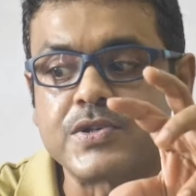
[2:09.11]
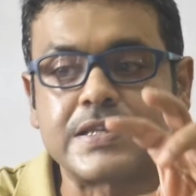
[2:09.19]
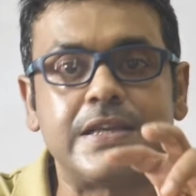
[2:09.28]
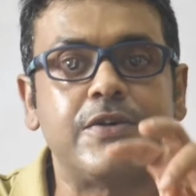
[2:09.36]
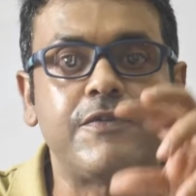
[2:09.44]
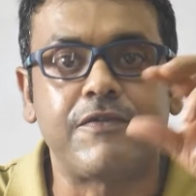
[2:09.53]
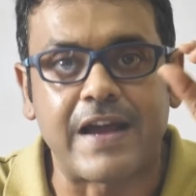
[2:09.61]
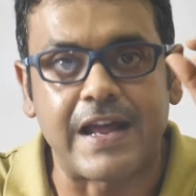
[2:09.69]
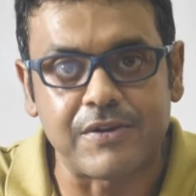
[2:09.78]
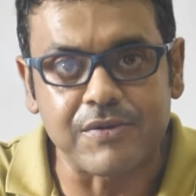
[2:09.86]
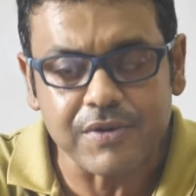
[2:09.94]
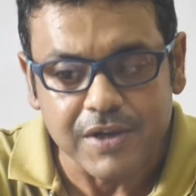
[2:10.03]
slope
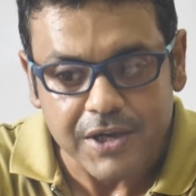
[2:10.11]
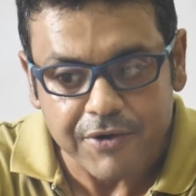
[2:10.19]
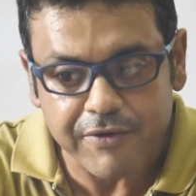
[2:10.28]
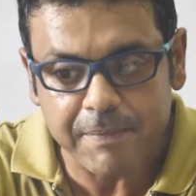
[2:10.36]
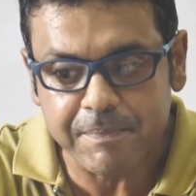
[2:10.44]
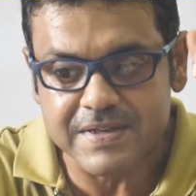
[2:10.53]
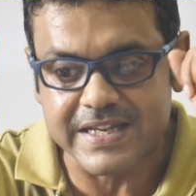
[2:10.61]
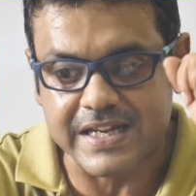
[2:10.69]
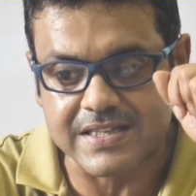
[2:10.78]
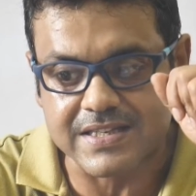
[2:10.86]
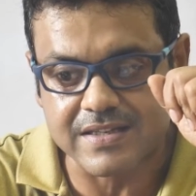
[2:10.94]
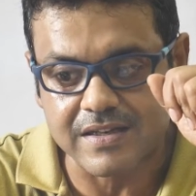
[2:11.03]
value
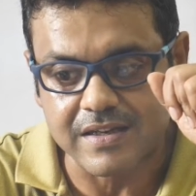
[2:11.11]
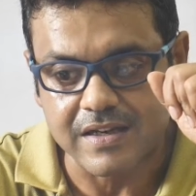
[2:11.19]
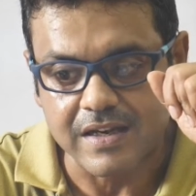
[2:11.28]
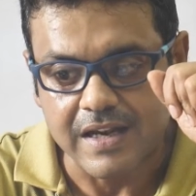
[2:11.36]
represents.